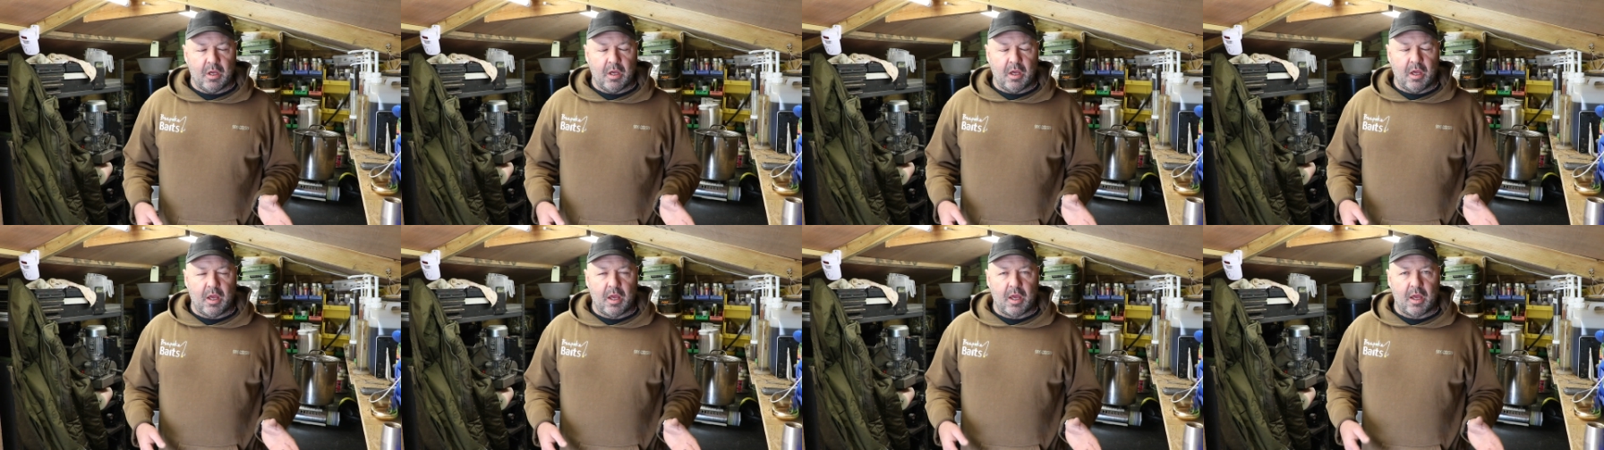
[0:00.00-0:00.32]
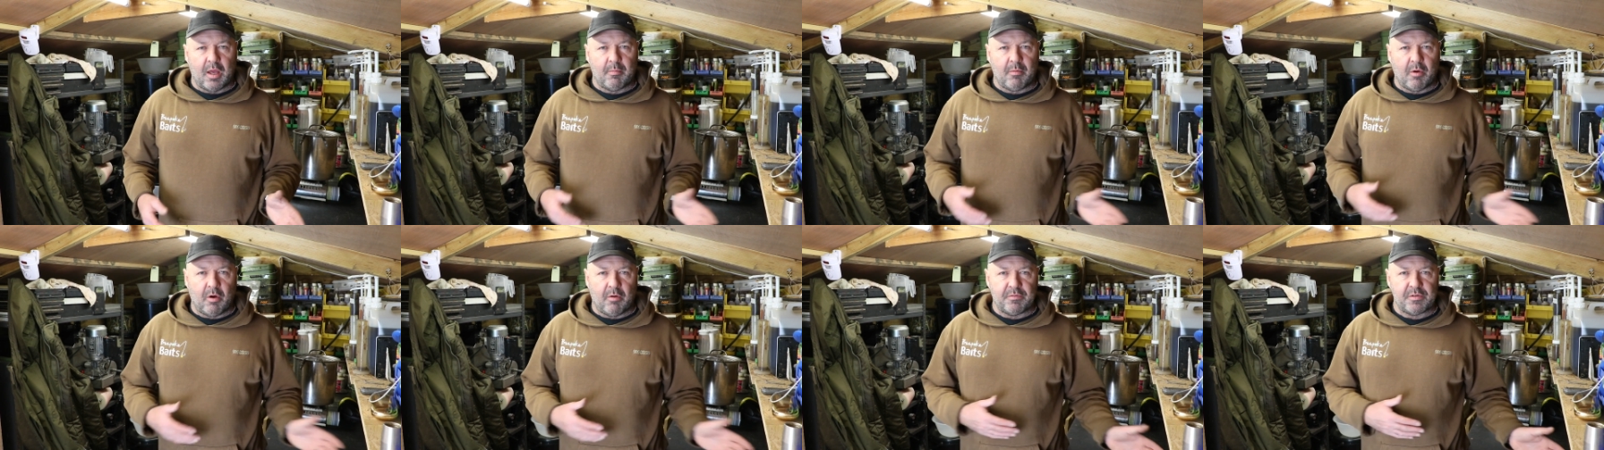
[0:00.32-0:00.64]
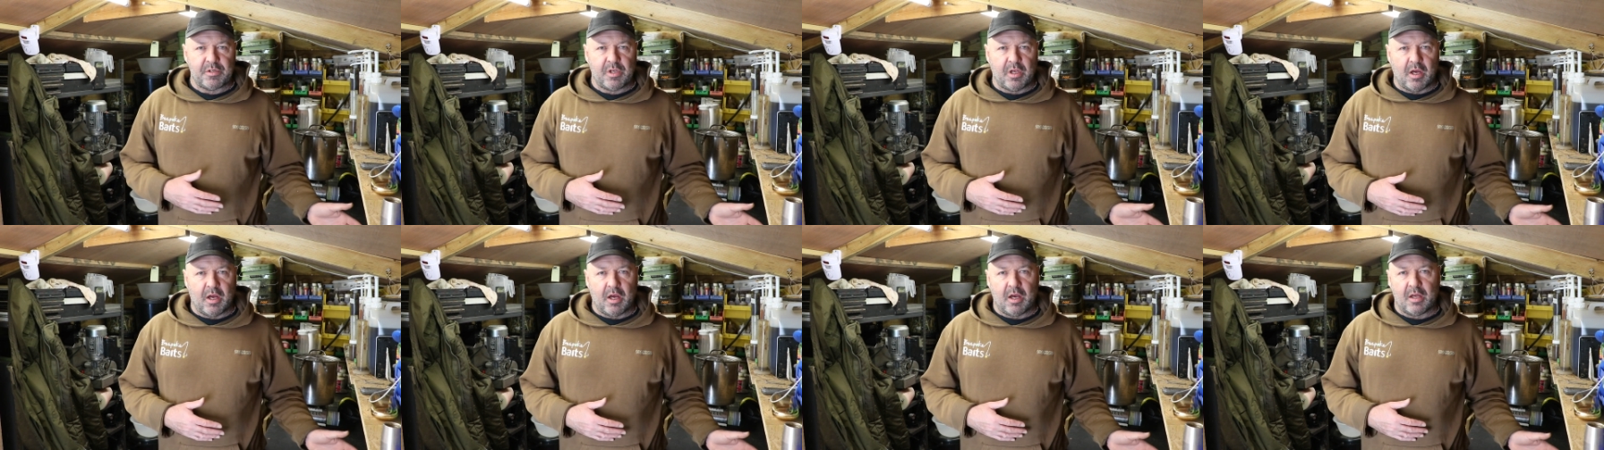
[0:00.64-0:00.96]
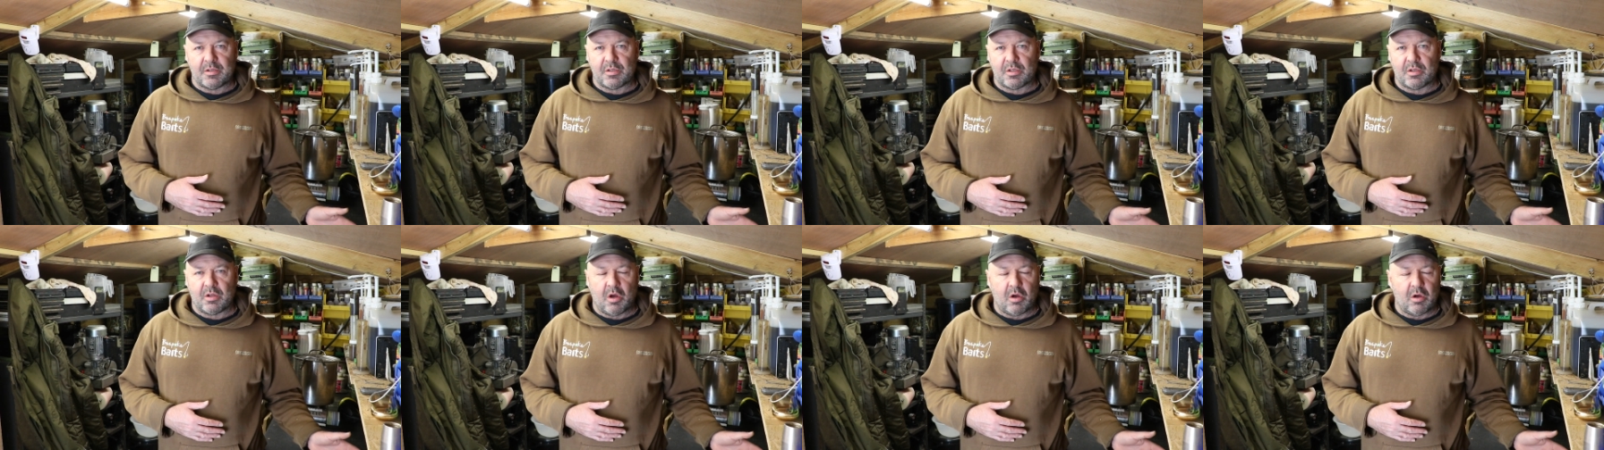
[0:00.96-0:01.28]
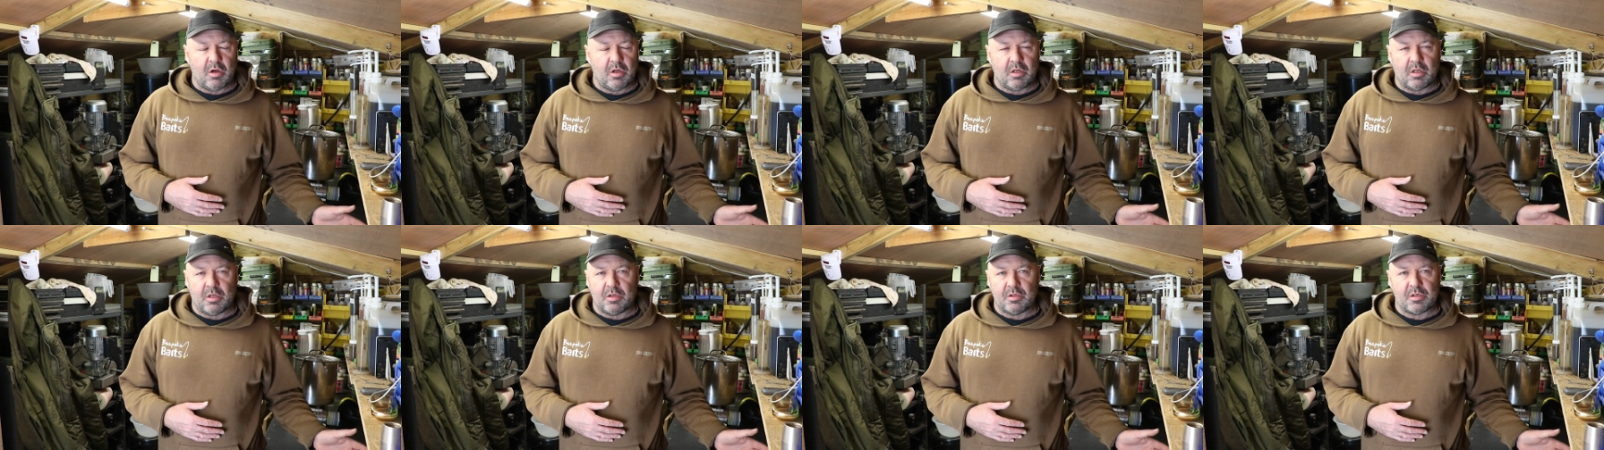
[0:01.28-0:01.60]
Obviously I
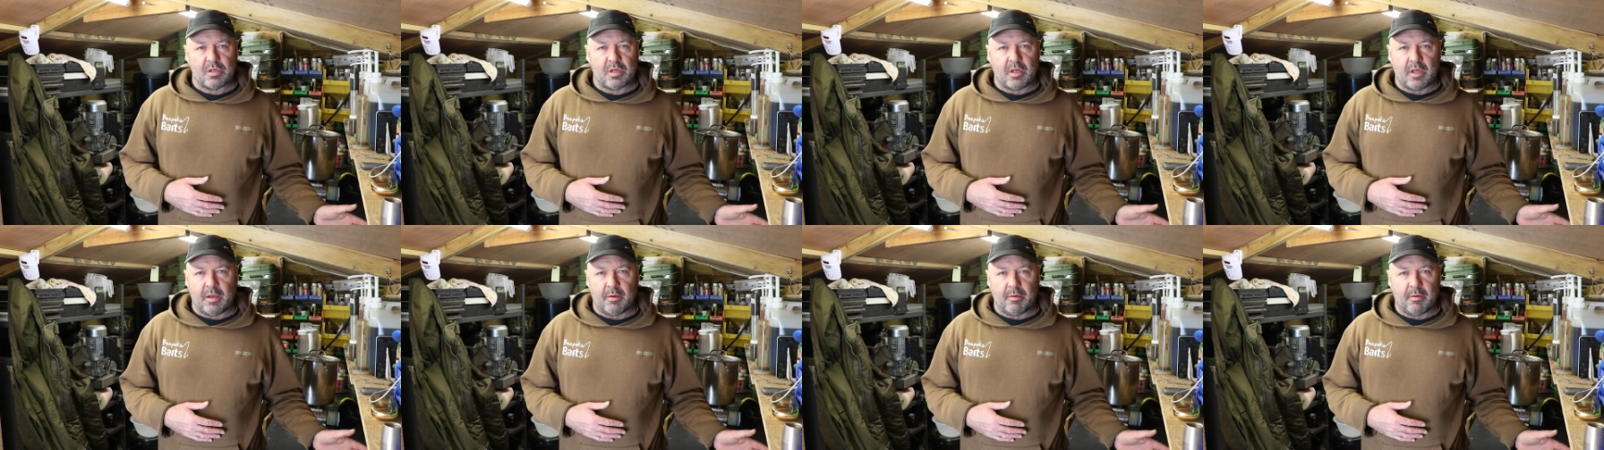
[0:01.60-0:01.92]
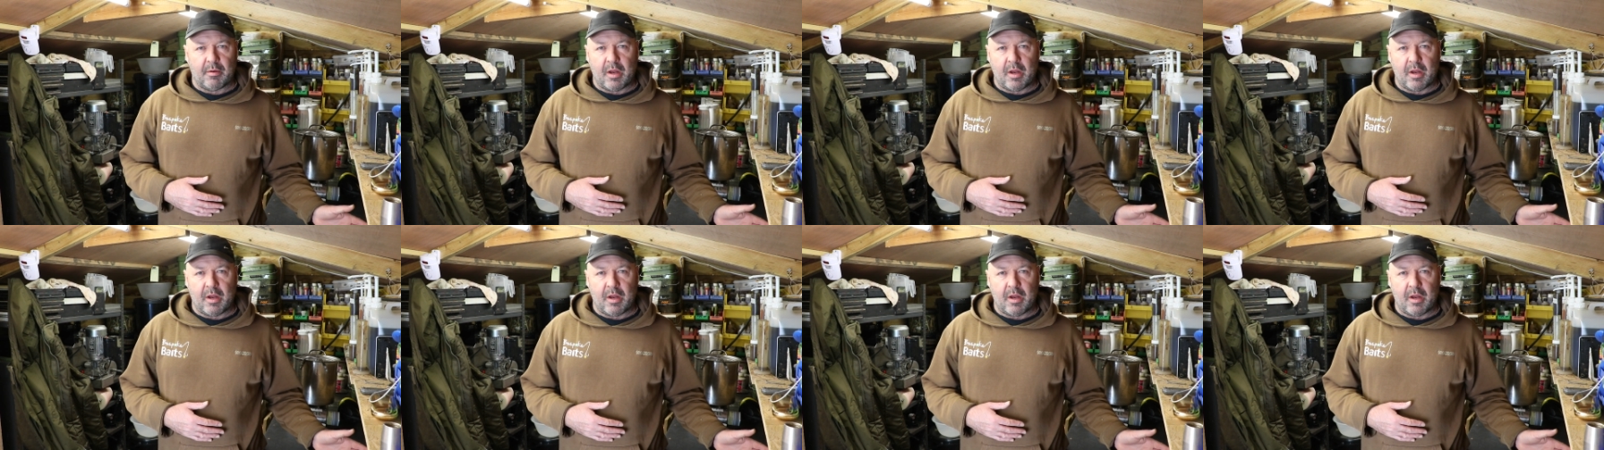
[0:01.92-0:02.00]
started just like